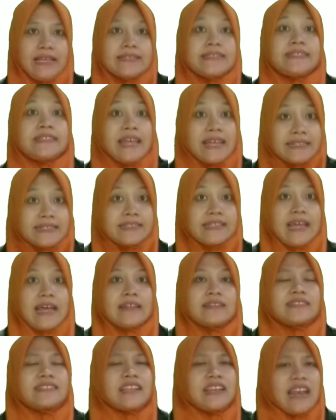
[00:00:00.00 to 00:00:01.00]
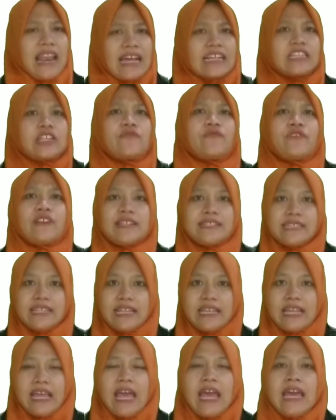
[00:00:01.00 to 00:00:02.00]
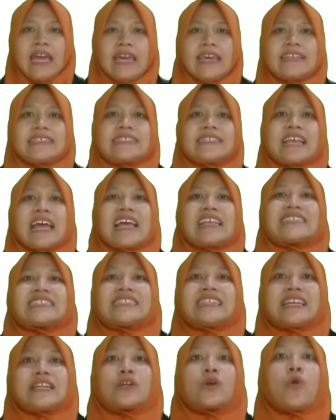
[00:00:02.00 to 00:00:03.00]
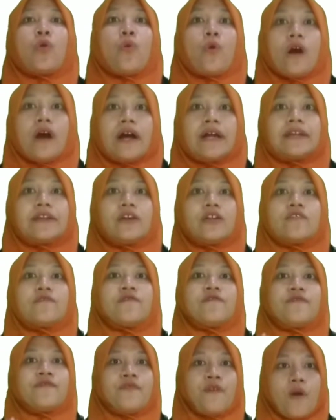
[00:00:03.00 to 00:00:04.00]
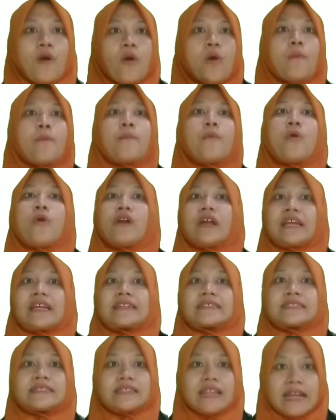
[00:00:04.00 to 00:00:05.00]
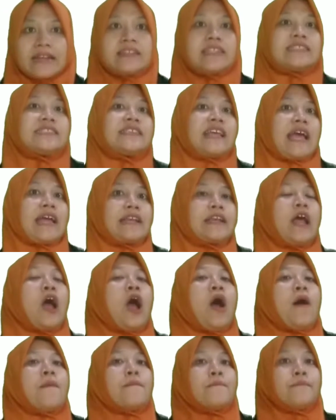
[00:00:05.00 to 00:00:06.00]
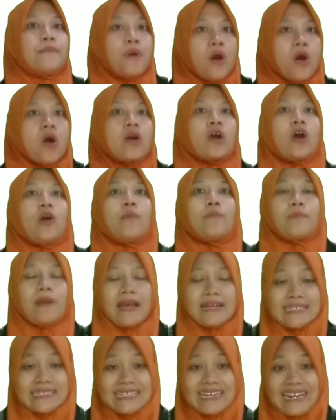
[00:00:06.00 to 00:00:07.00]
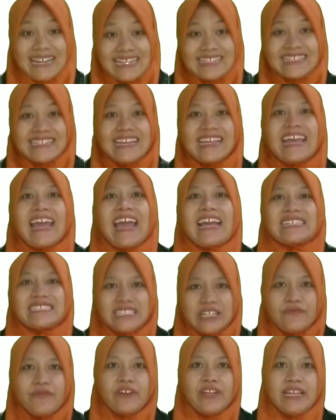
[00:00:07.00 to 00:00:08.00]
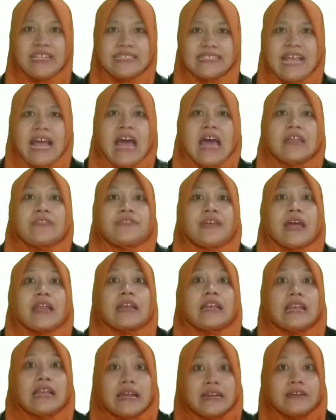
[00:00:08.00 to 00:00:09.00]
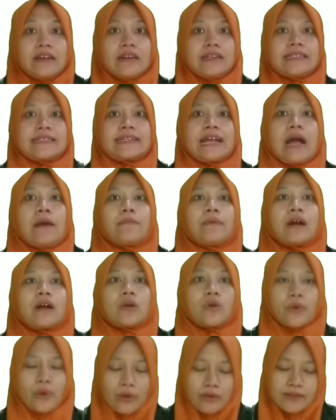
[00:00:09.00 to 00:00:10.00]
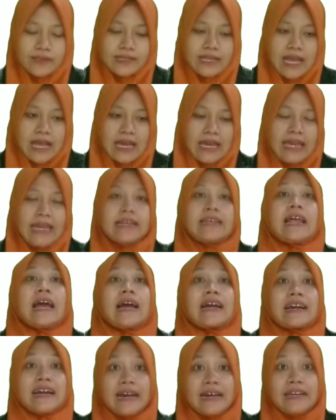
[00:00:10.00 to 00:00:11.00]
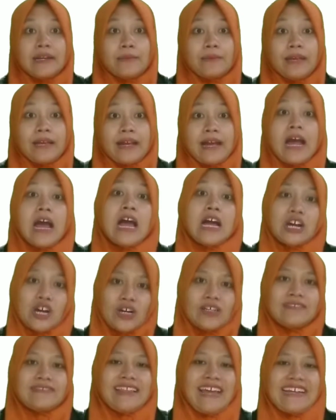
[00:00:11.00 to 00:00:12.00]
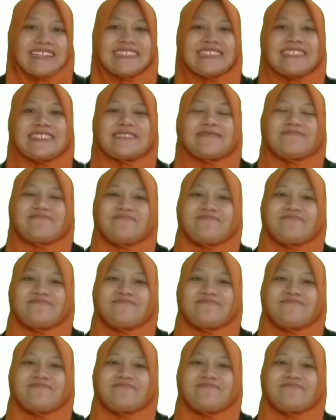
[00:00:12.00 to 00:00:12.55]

states that selective listening is a sine qua non for more extended and more complex listening activities that learners come across in academic contexts.